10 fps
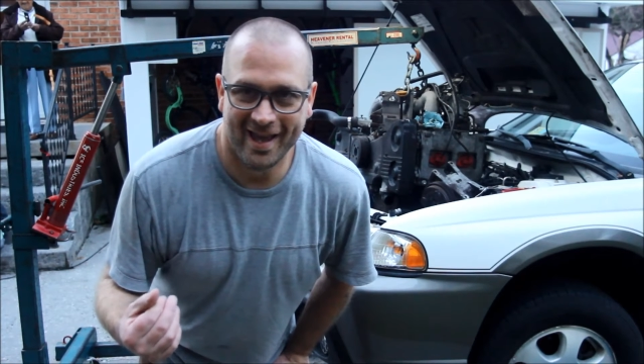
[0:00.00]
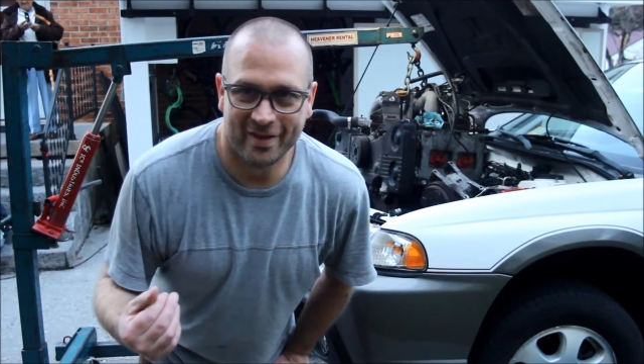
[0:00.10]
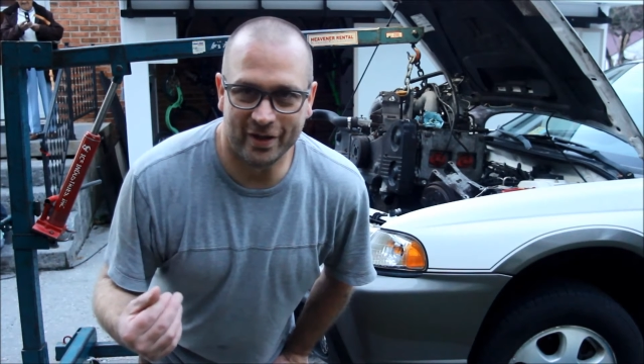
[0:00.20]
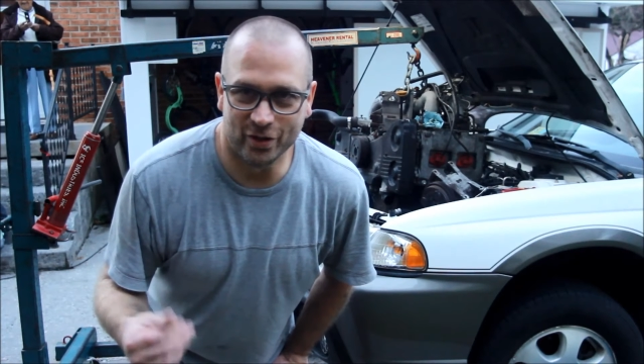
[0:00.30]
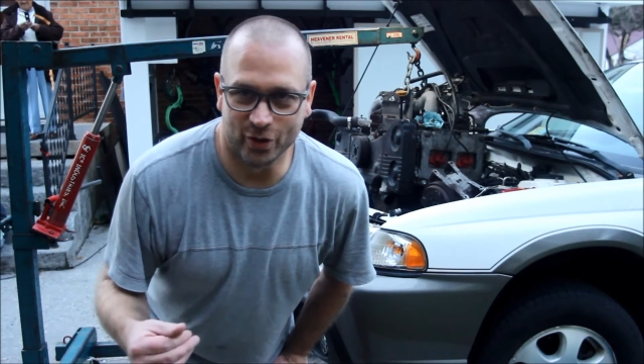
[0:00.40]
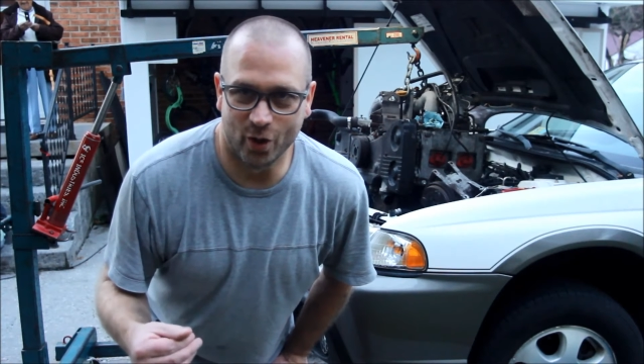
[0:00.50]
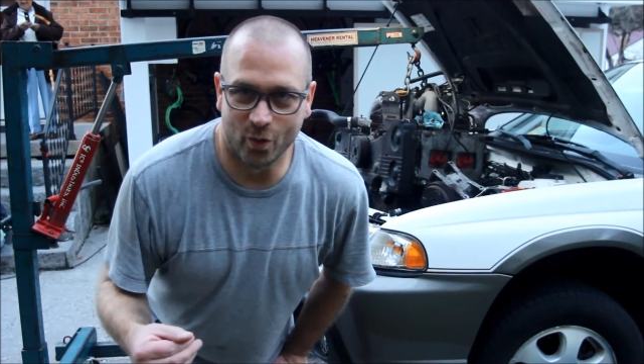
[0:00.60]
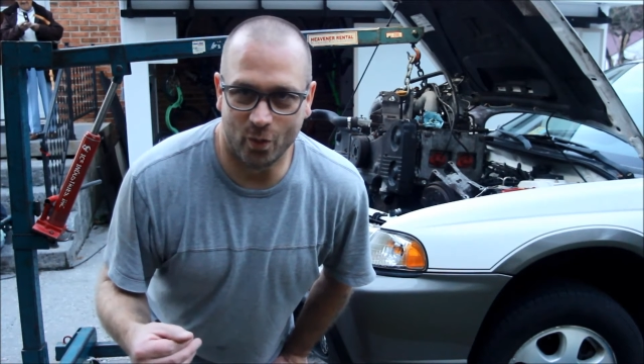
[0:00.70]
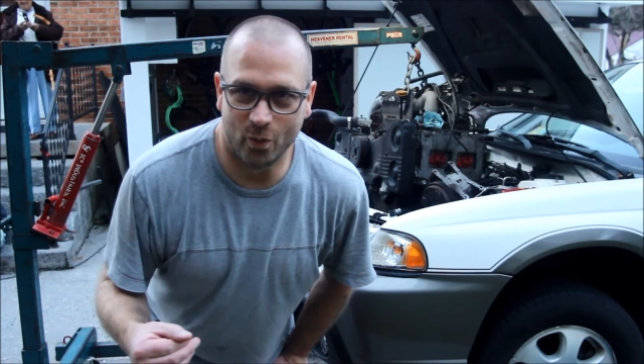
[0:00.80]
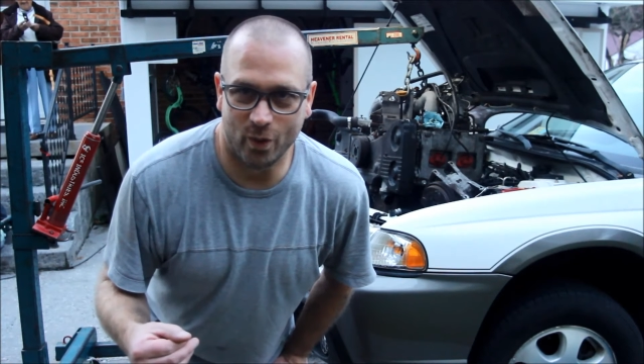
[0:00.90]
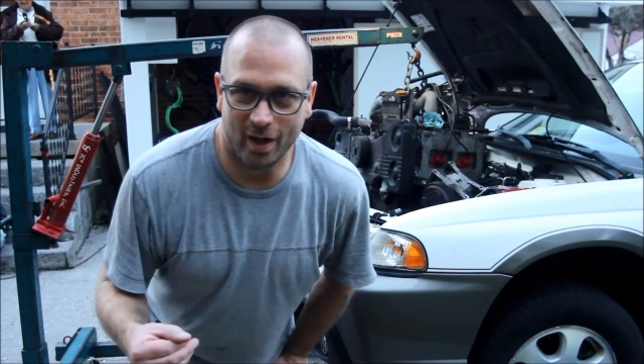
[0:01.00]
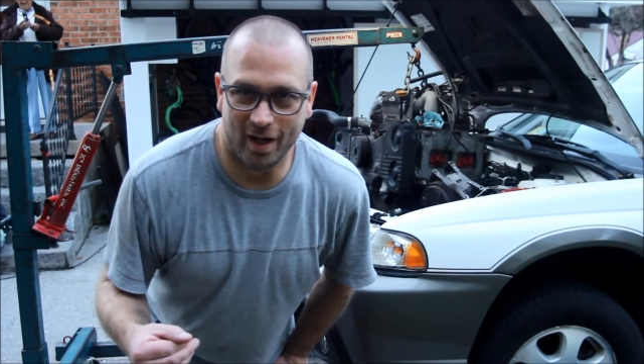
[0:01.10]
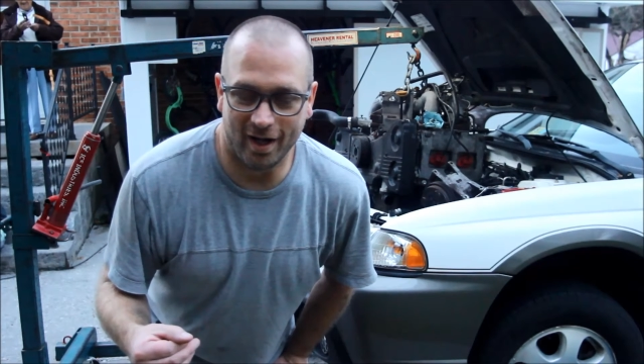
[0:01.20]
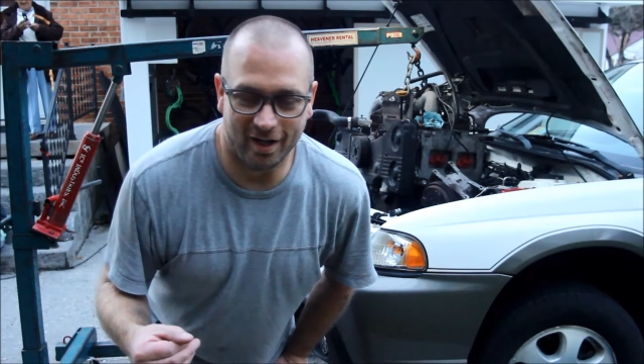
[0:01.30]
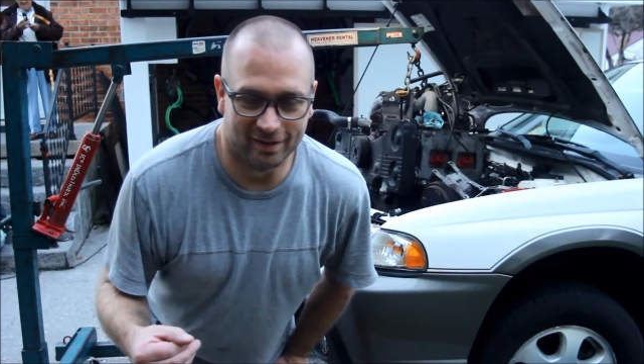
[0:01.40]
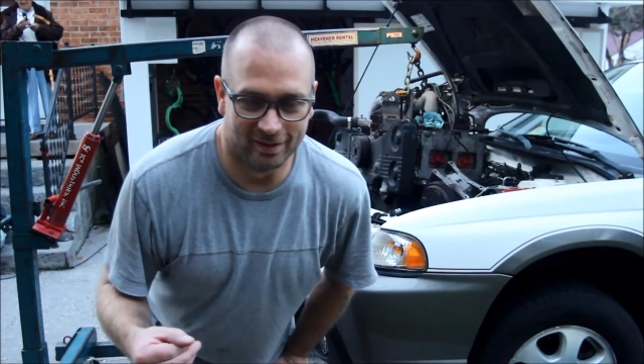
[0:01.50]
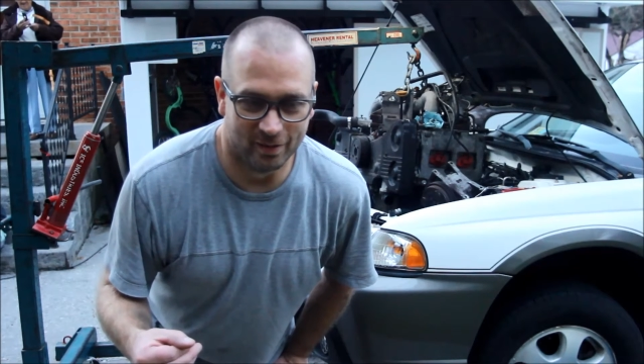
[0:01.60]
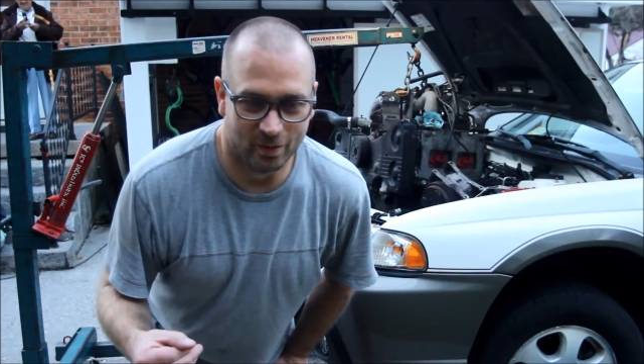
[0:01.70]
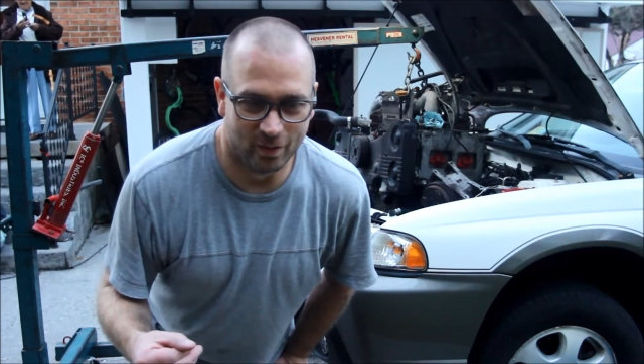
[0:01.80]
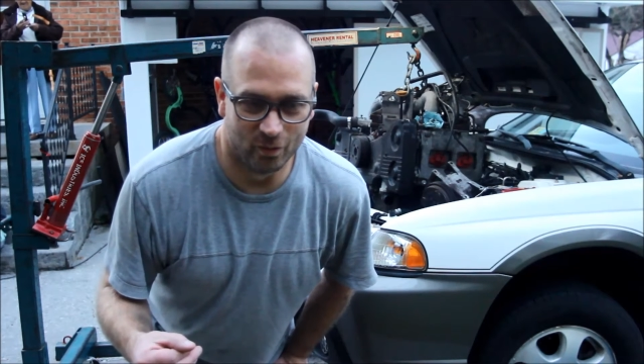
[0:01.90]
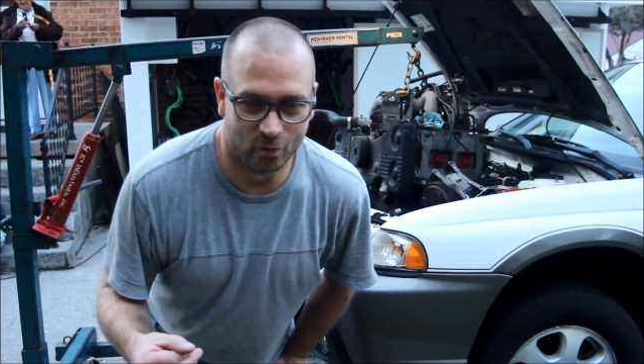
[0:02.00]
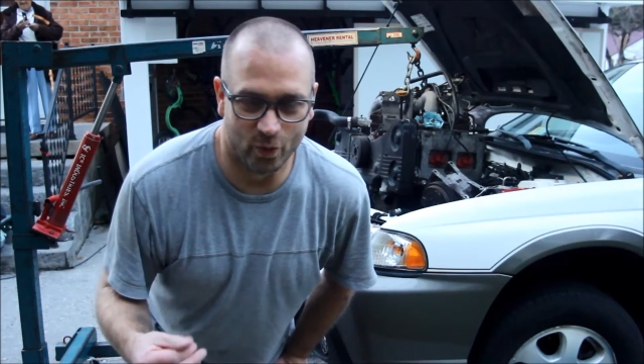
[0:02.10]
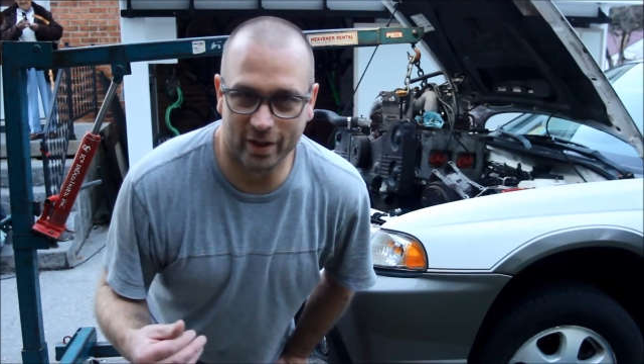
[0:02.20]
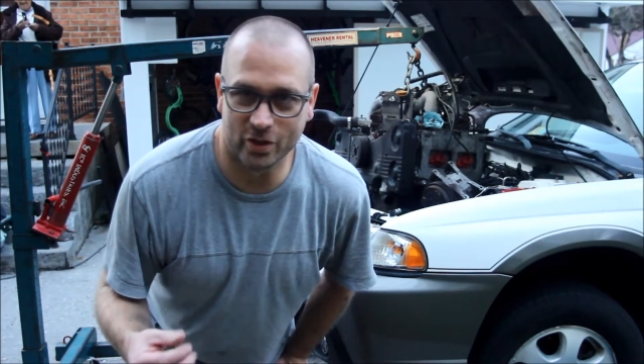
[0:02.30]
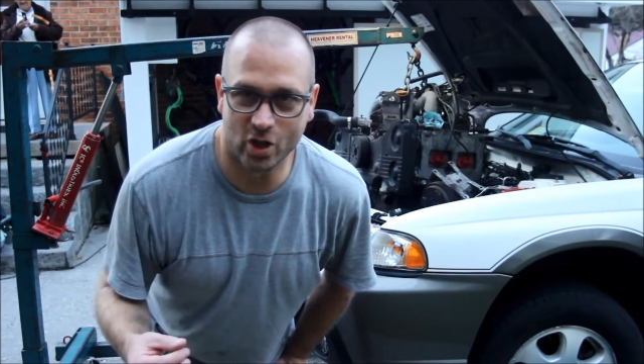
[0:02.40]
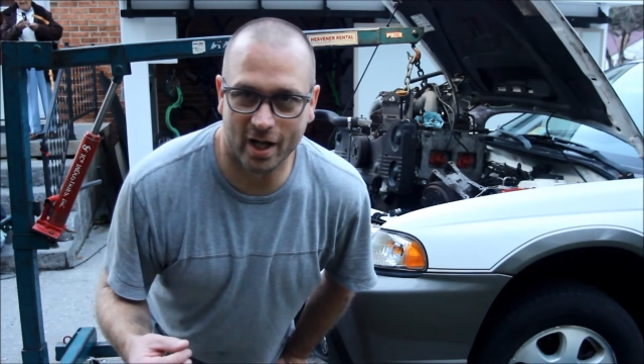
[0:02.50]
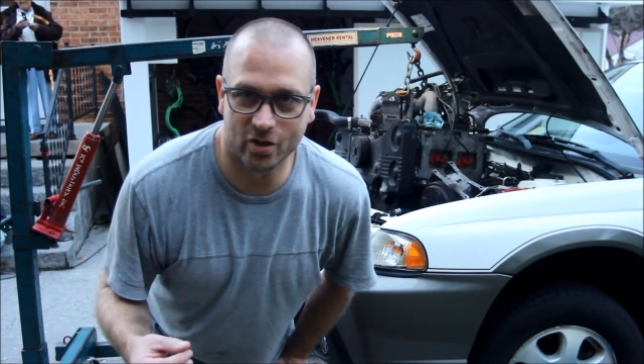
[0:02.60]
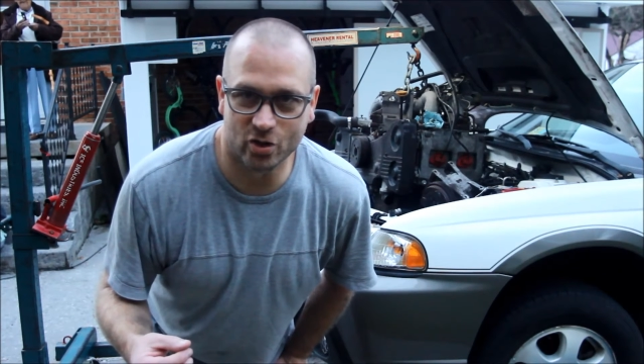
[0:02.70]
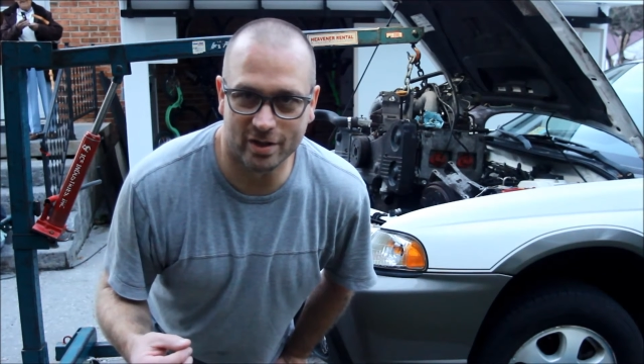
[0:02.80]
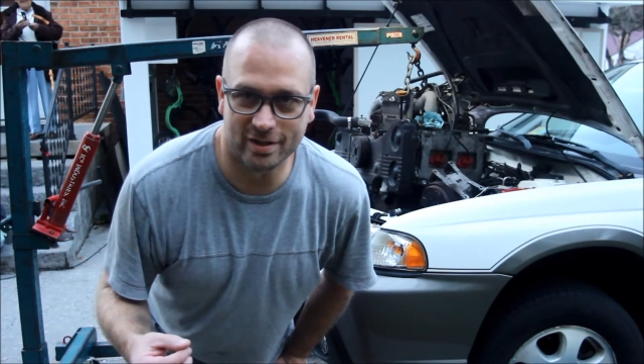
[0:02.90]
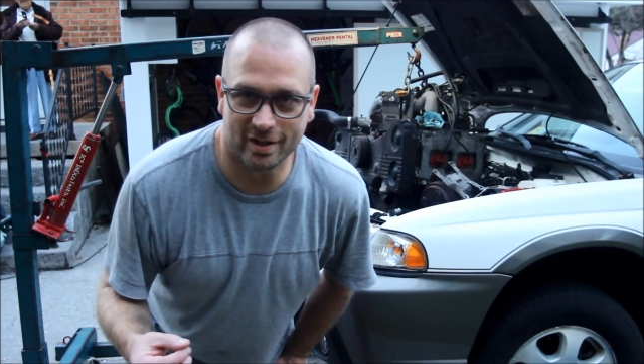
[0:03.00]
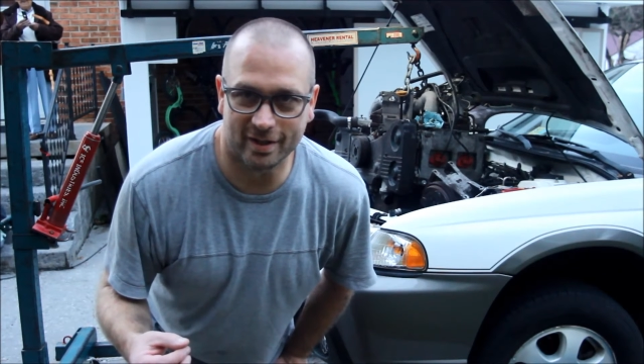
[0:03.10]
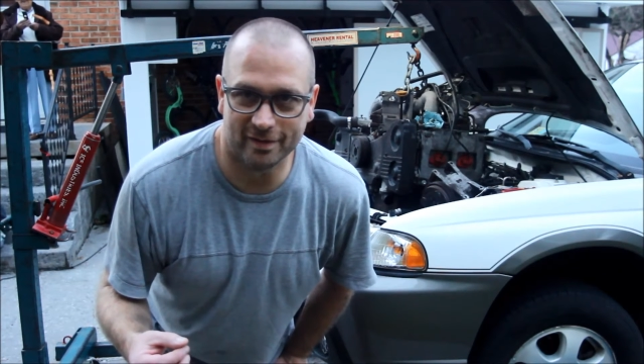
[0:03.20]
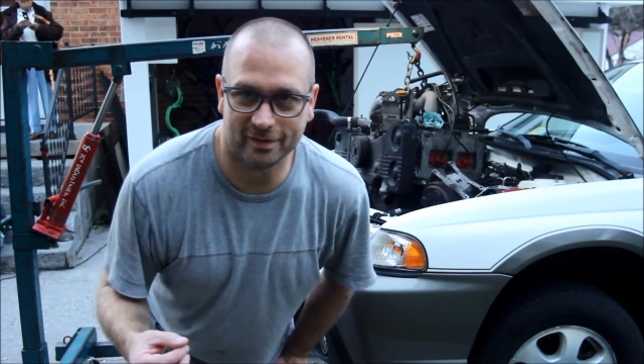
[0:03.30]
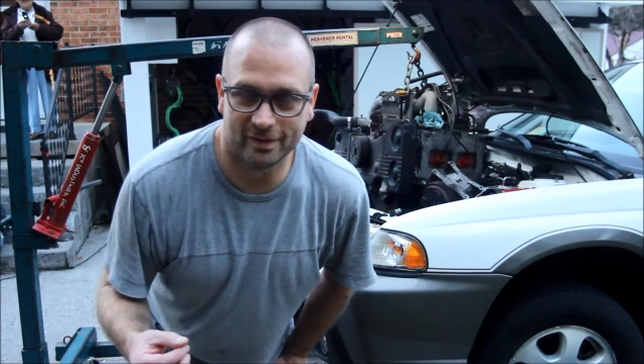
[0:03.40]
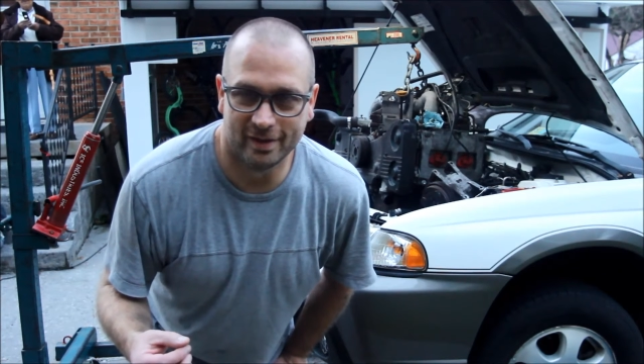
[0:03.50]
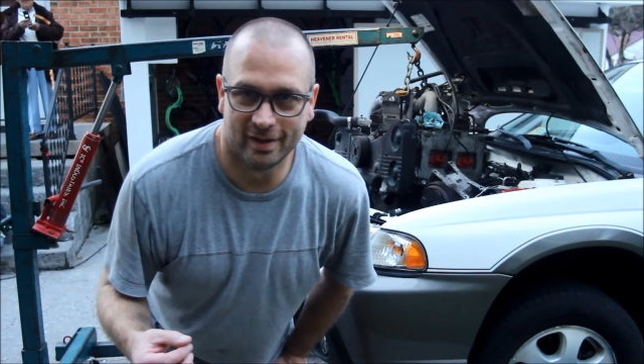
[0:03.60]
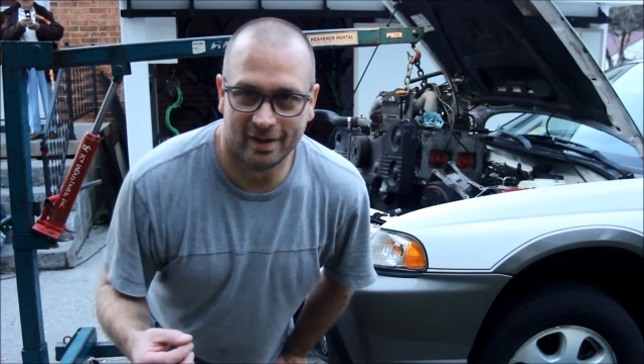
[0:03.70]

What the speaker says: then you'll know one of the challenges of